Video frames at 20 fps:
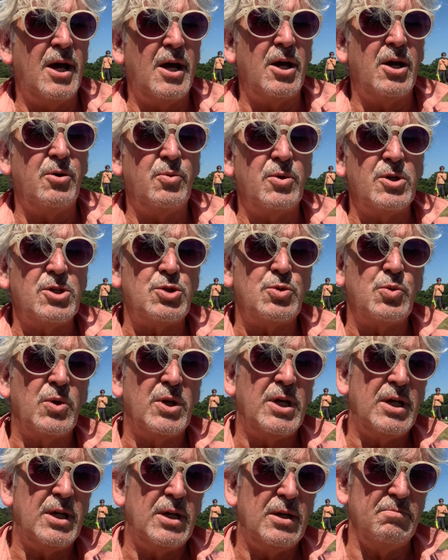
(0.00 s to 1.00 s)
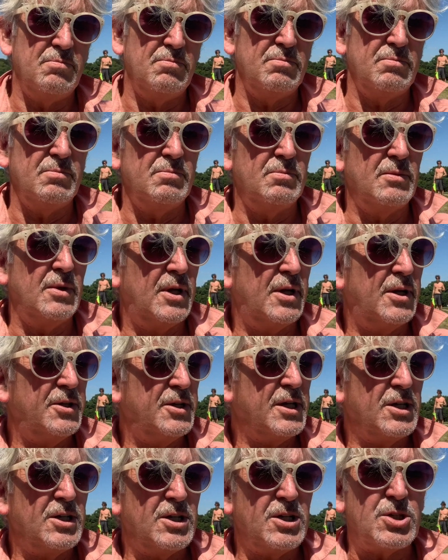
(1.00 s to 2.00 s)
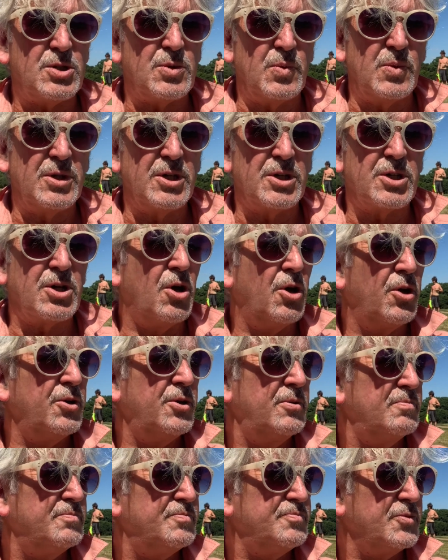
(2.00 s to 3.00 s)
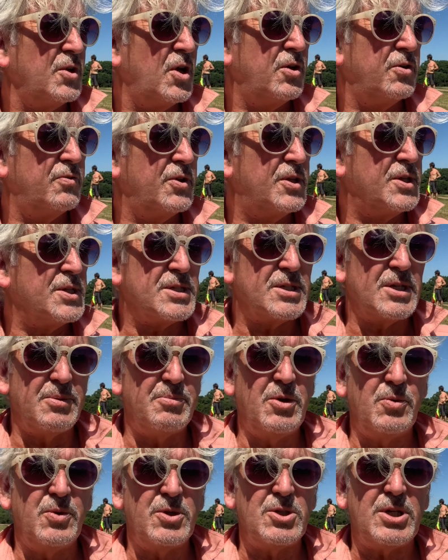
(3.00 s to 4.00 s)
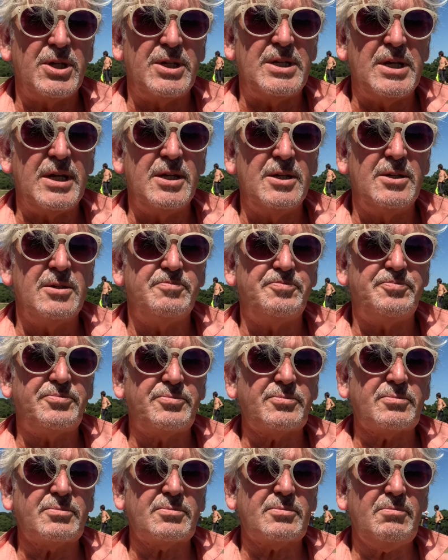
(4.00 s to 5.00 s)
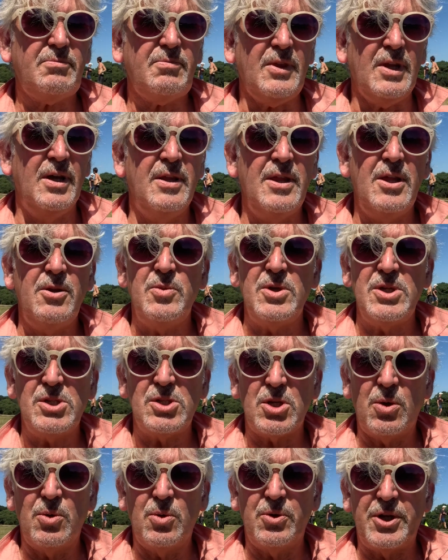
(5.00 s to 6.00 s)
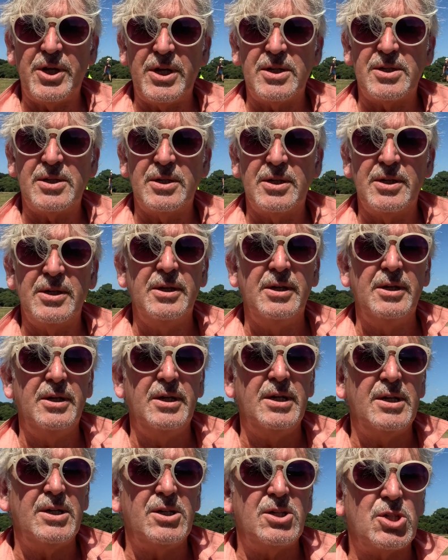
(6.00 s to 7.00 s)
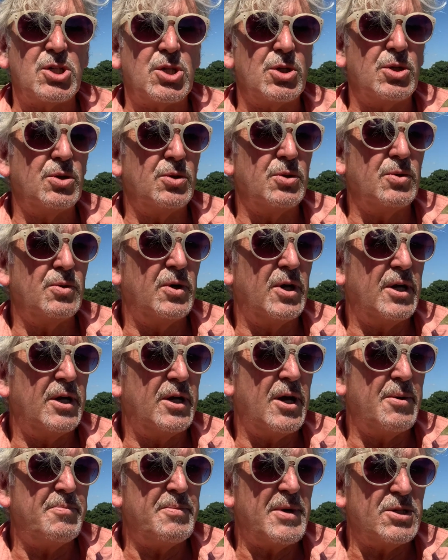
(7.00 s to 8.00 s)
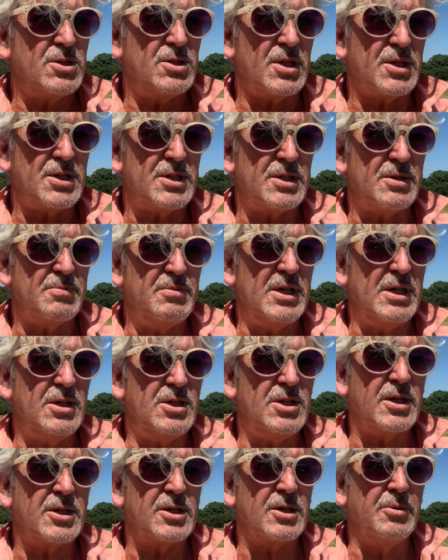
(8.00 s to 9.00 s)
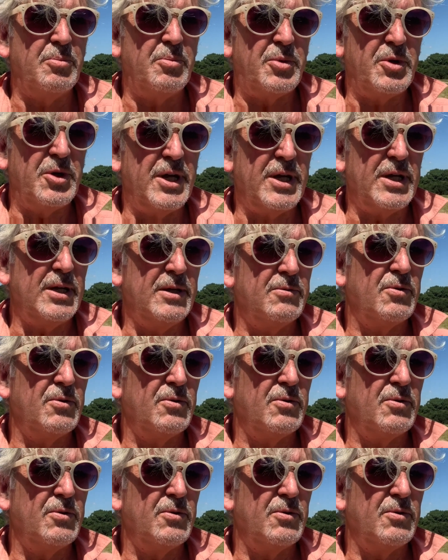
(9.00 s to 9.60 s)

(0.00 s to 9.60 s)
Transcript: which we needed to work on over the summer, which I did, and then we sold it to a Manchester media company,